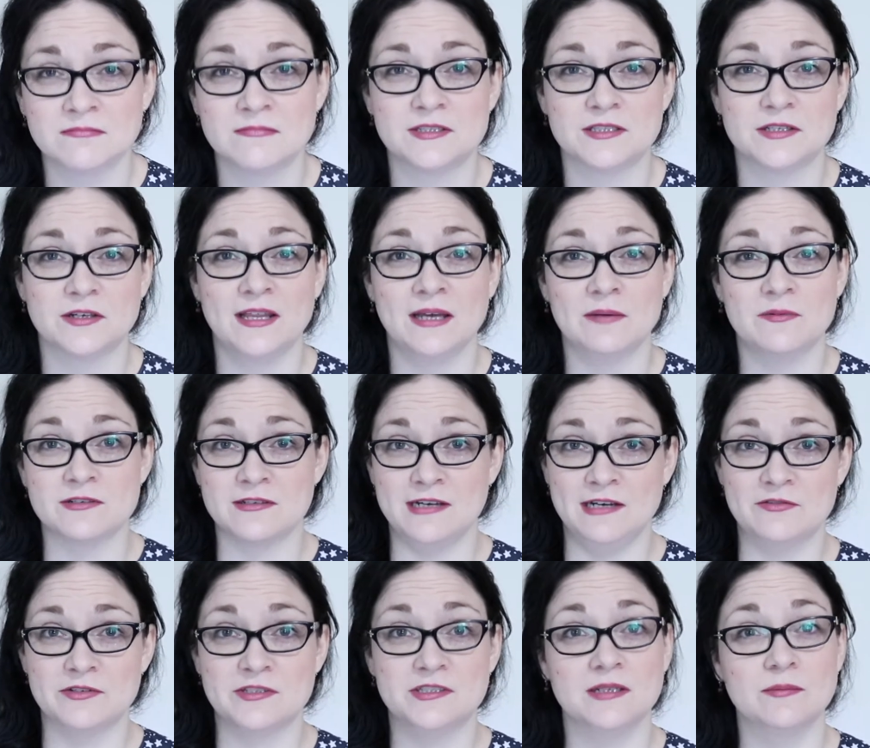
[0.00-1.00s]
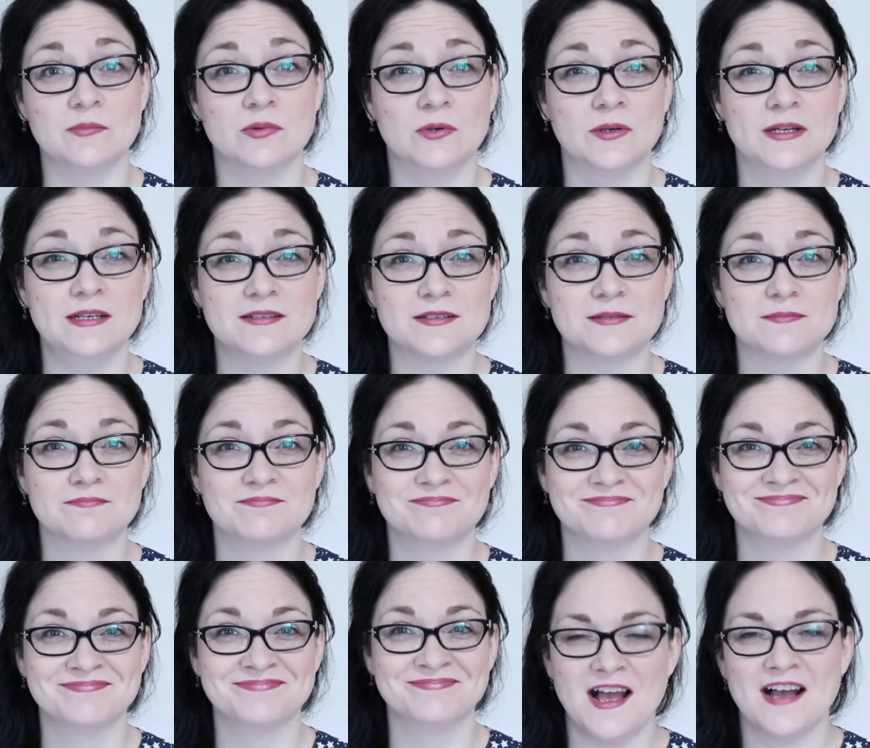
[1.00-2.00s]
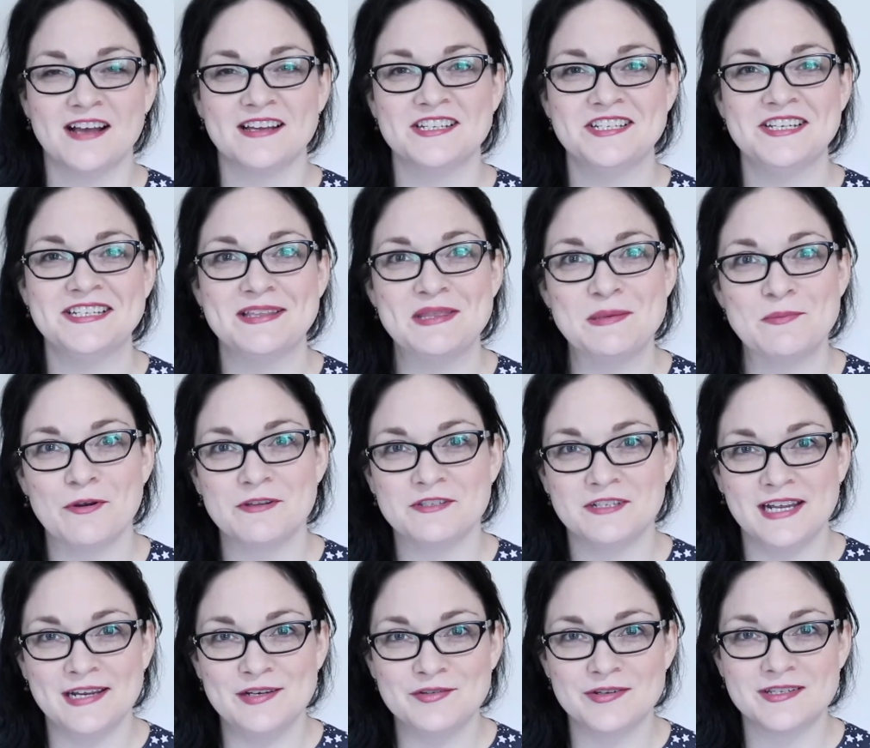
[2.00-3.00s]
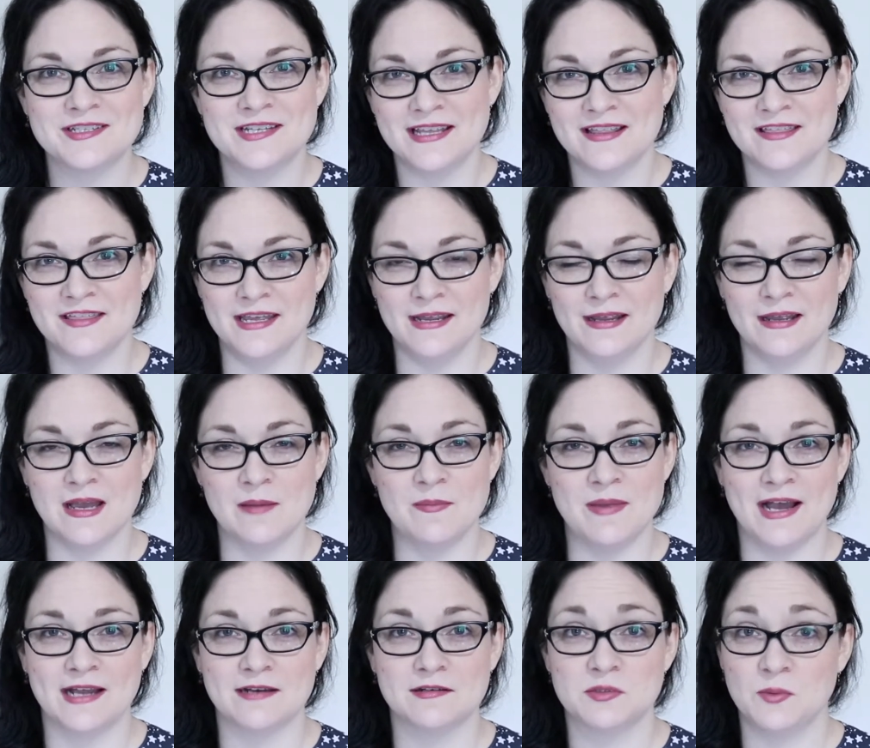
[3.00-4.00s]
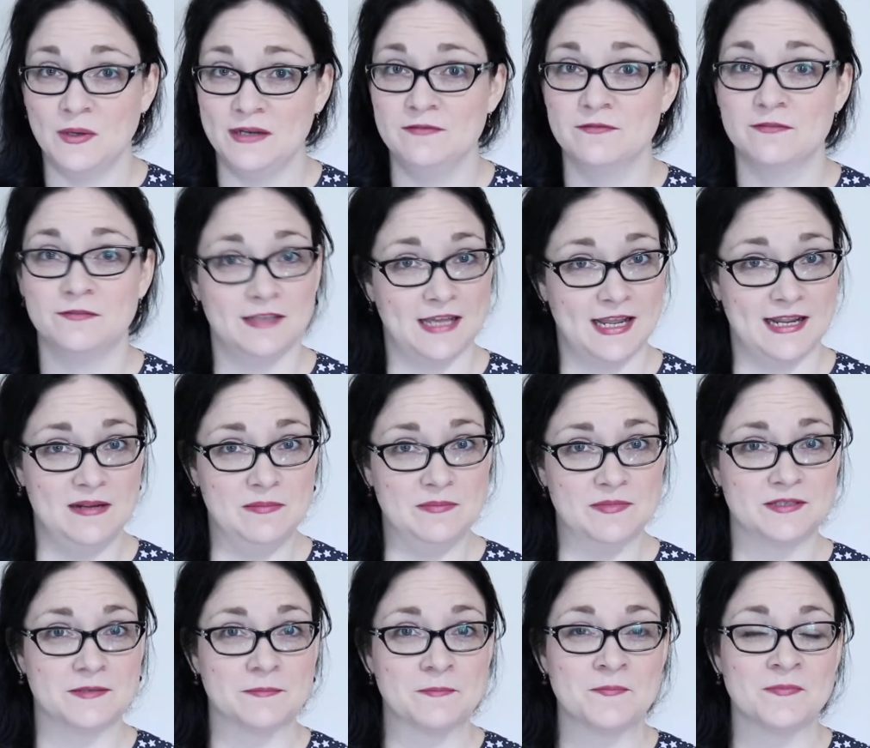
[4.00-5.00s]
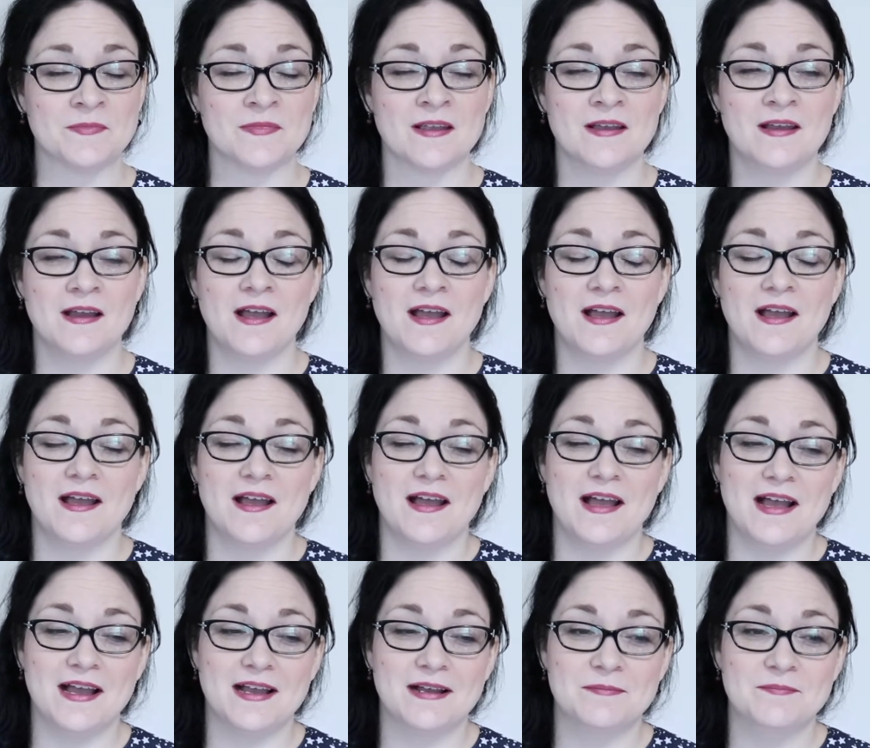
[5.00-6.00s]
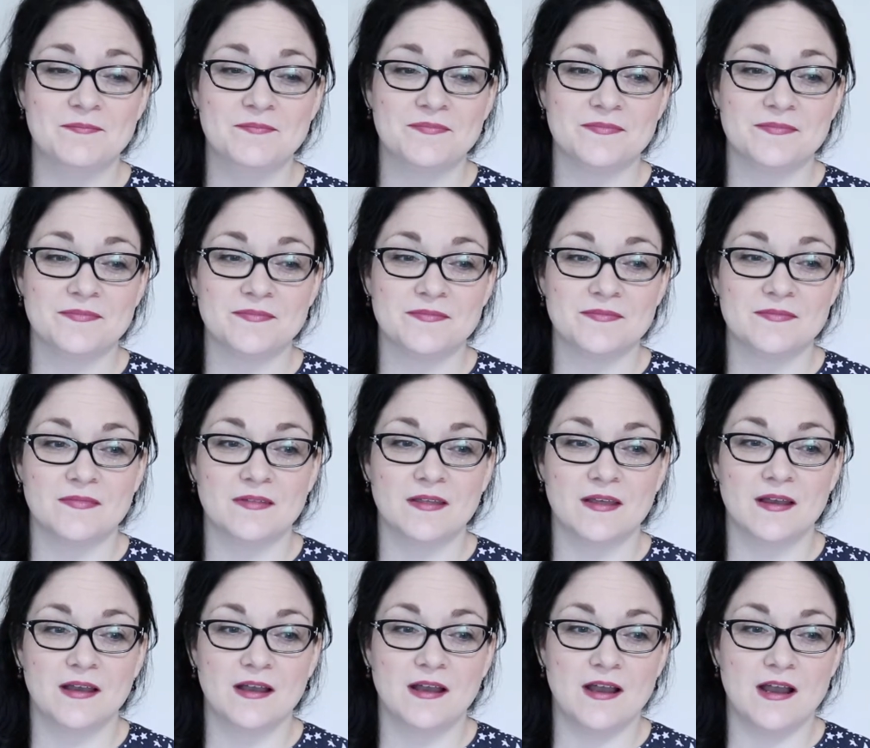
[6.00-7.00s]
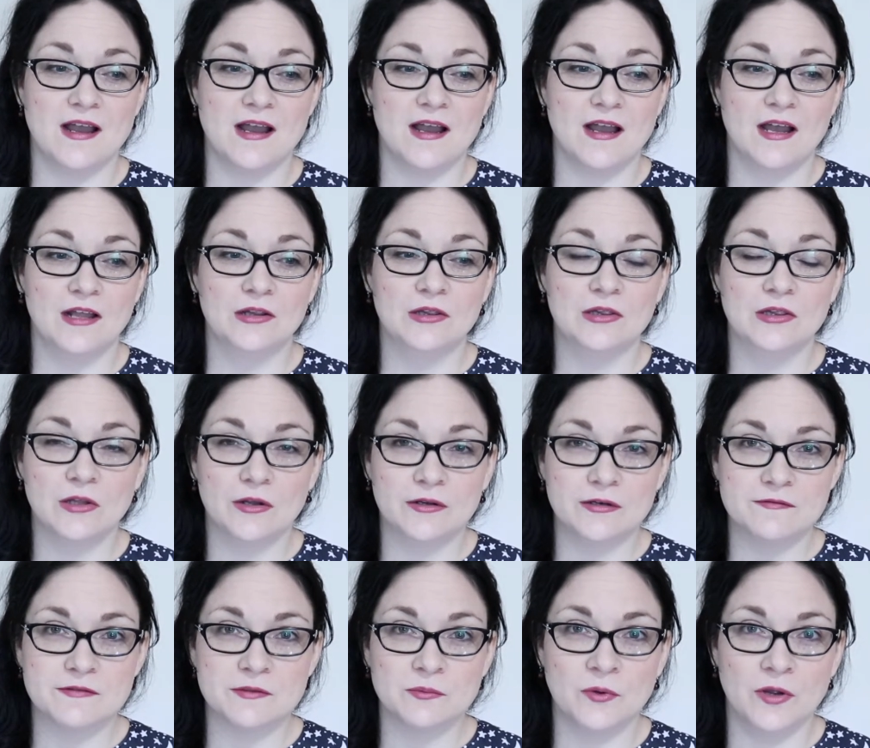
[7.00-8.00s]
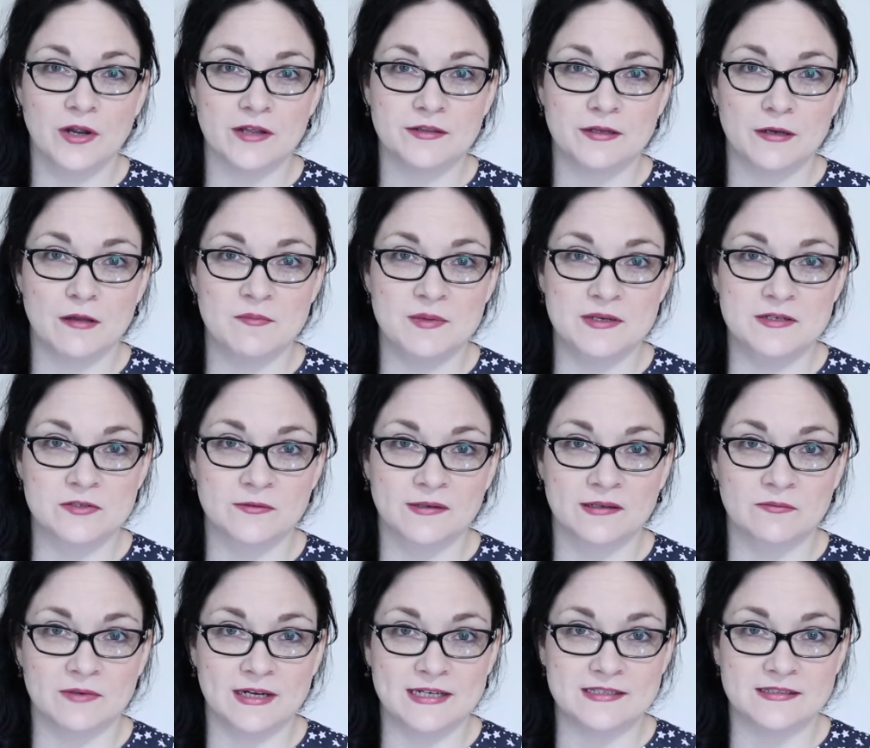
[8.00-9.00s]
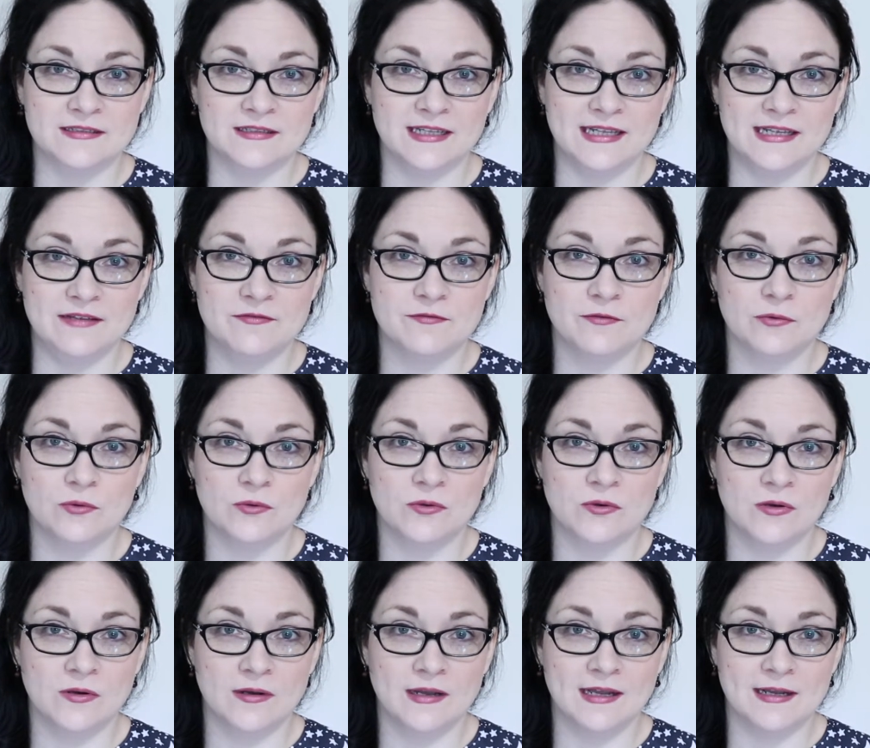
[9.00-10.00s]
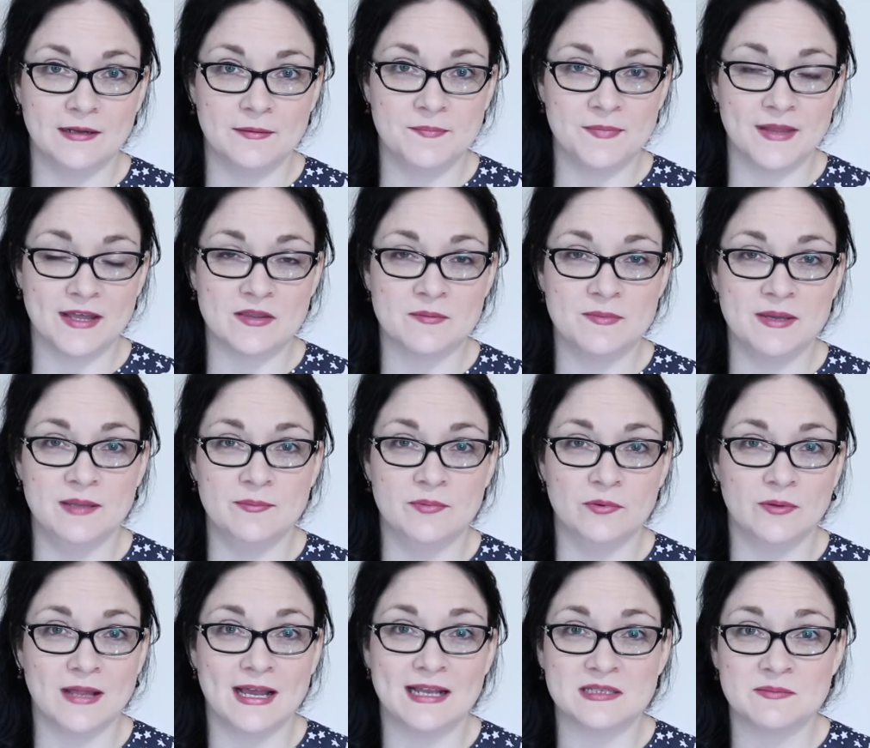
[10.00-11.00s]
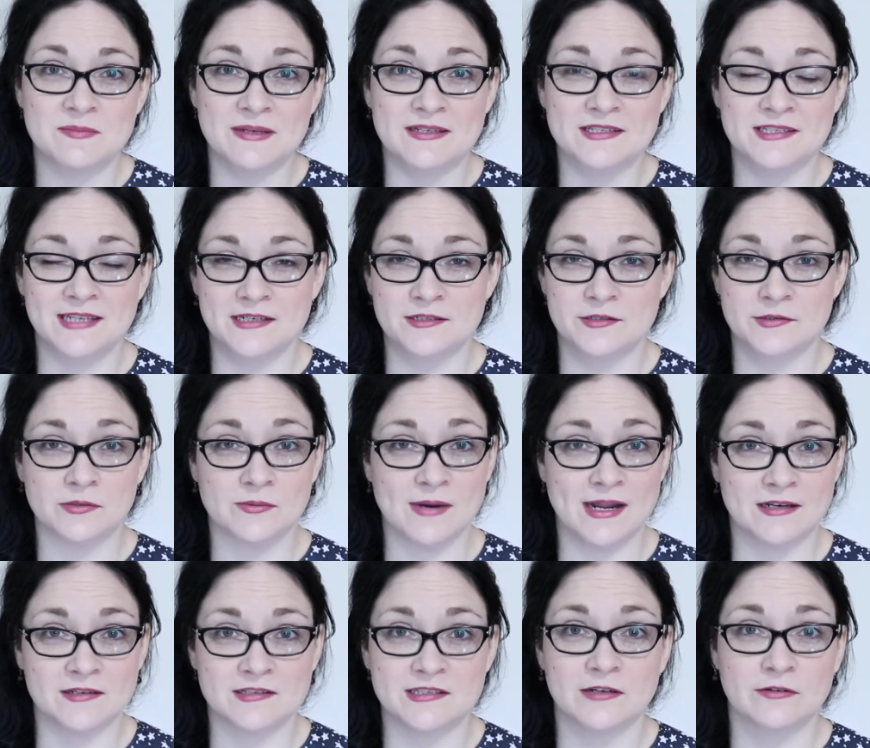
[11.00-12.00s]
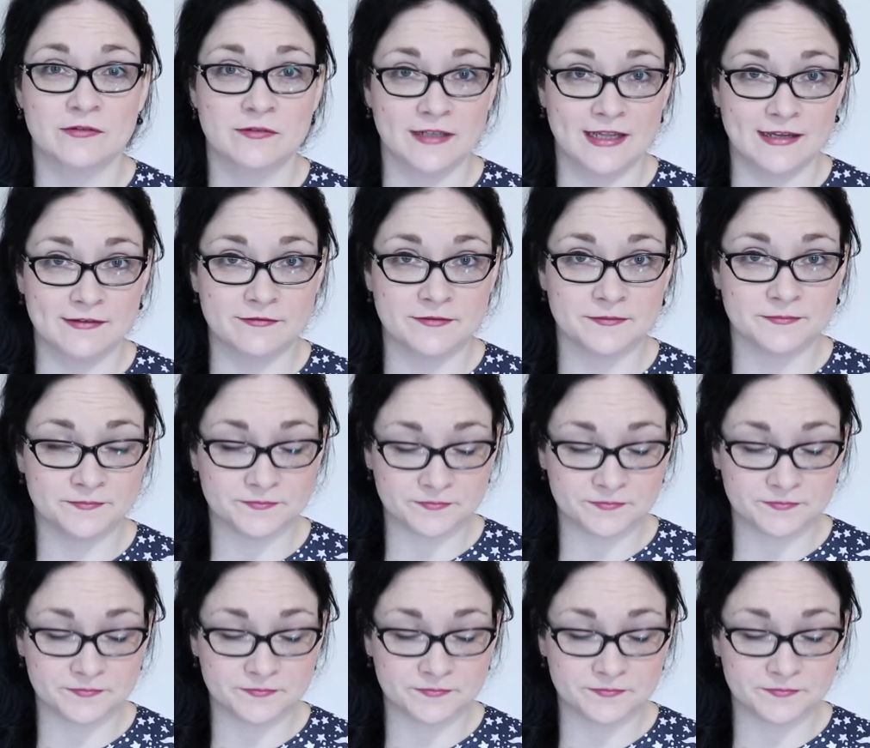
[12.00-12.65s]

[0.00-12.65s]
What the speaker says: So that was an interesting point. She said the most interesting thing about twin flames. A lot of the work that I've been doing recently for other people has been centered around self-love.